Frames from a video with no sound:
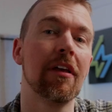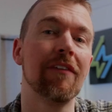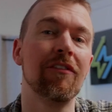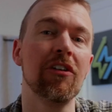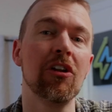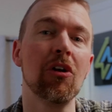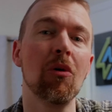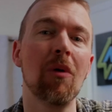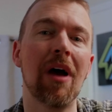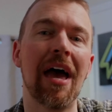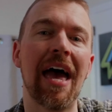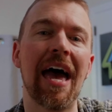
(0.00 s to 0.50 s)
If you
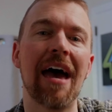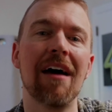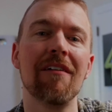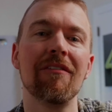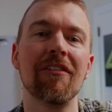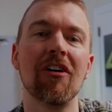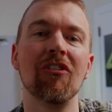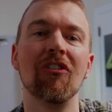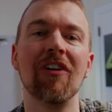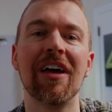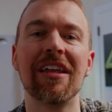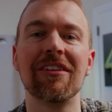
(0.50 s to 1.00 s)
don't have
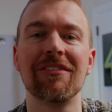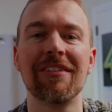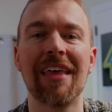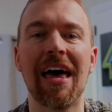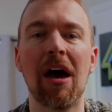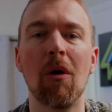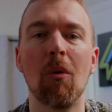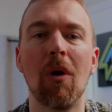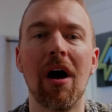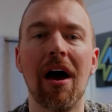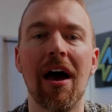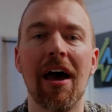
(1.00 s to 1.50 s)
a lens
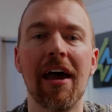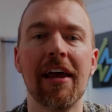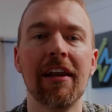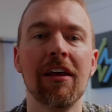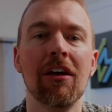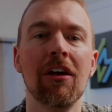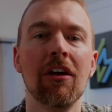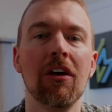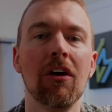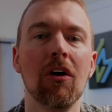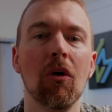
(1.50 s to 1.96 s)
that wide,